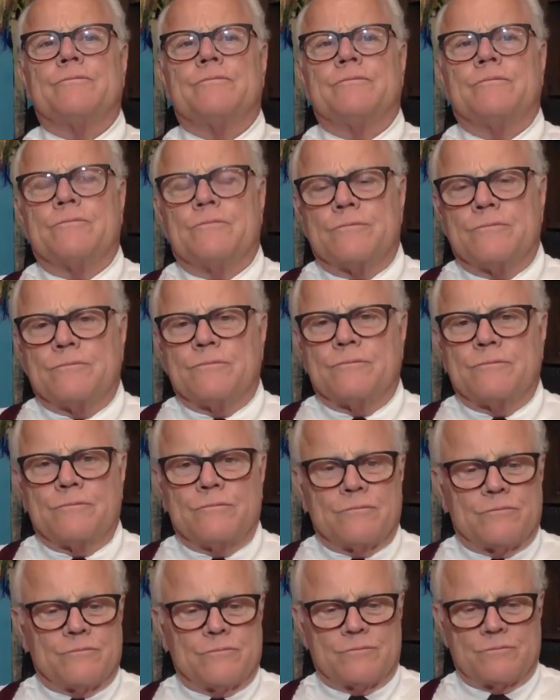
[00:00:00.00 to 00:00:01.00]

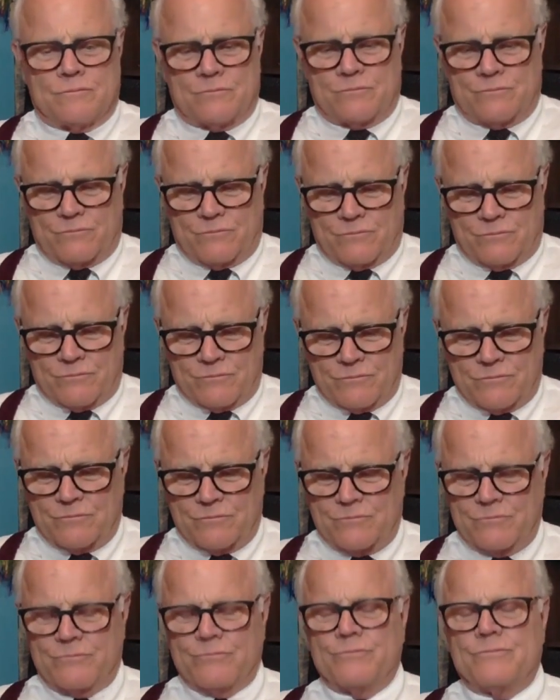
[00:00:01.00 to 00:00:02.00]

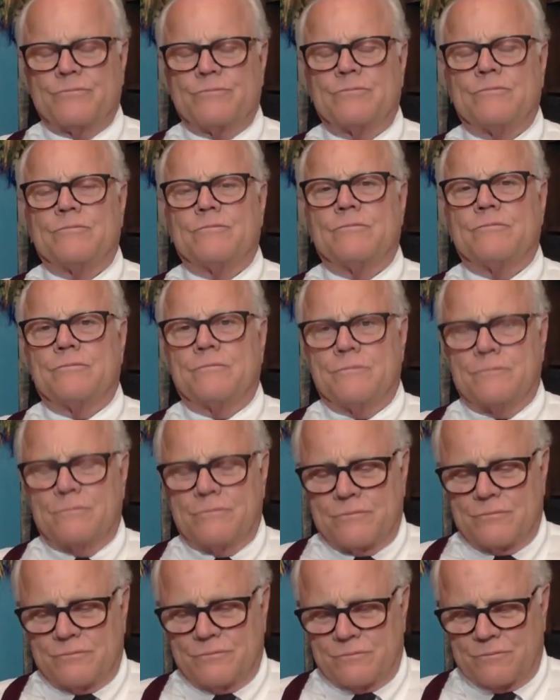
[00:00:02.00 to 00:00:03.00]

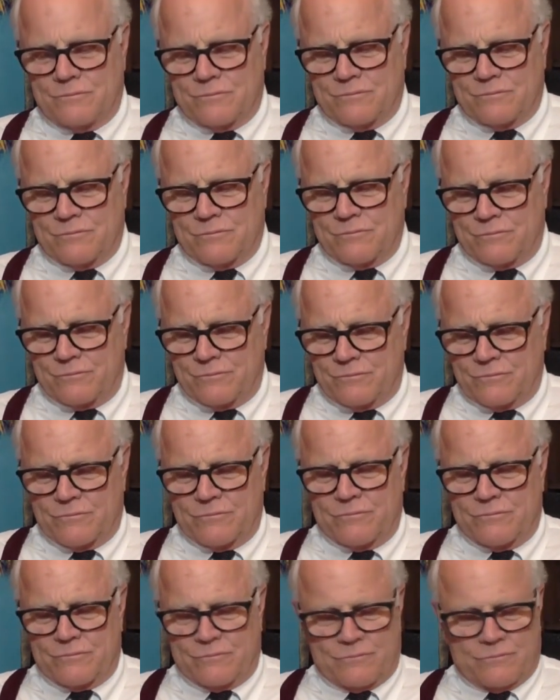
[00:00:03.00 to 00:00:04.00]

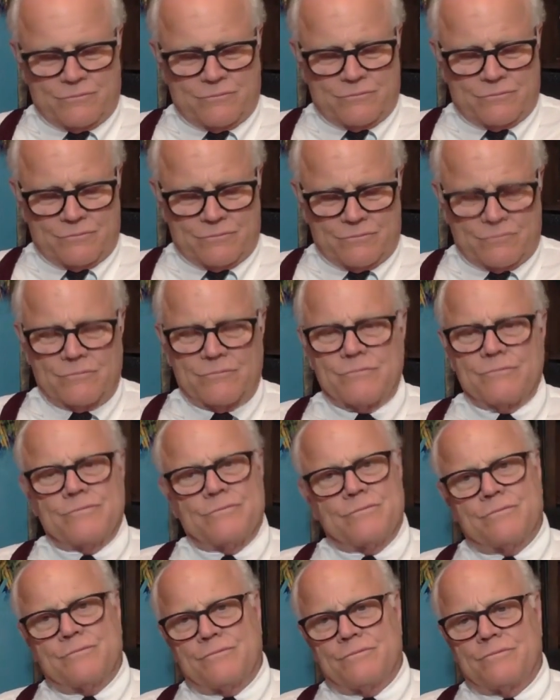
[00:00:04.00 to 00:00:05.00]

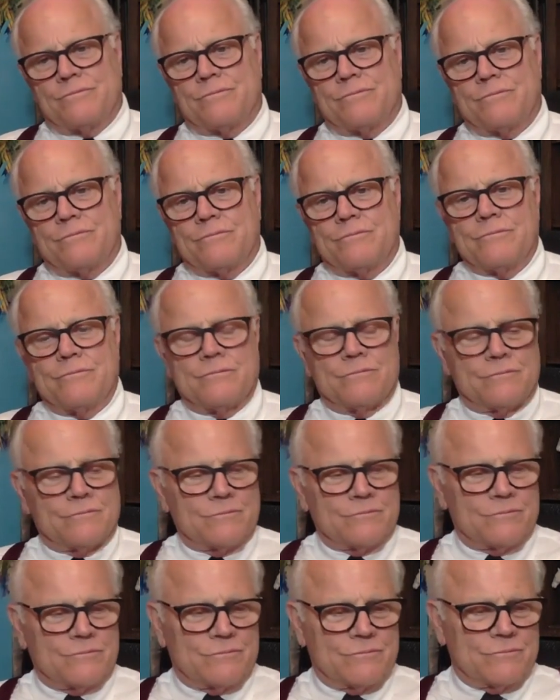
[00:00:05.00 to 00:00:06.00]

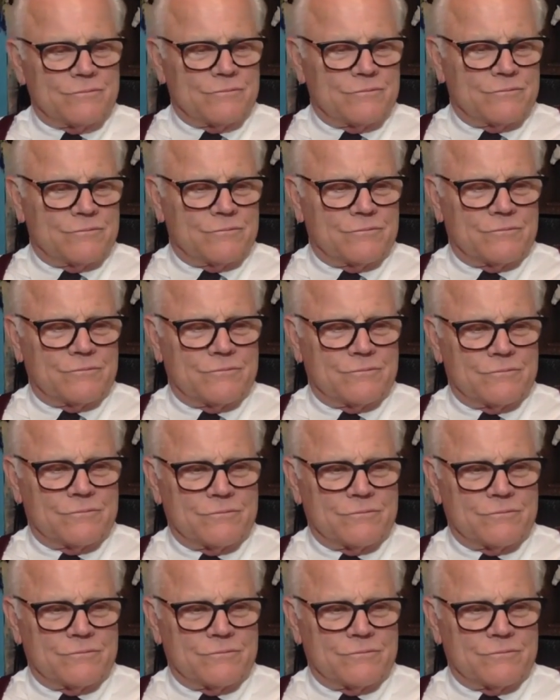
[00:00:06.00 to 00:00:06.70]
(silent)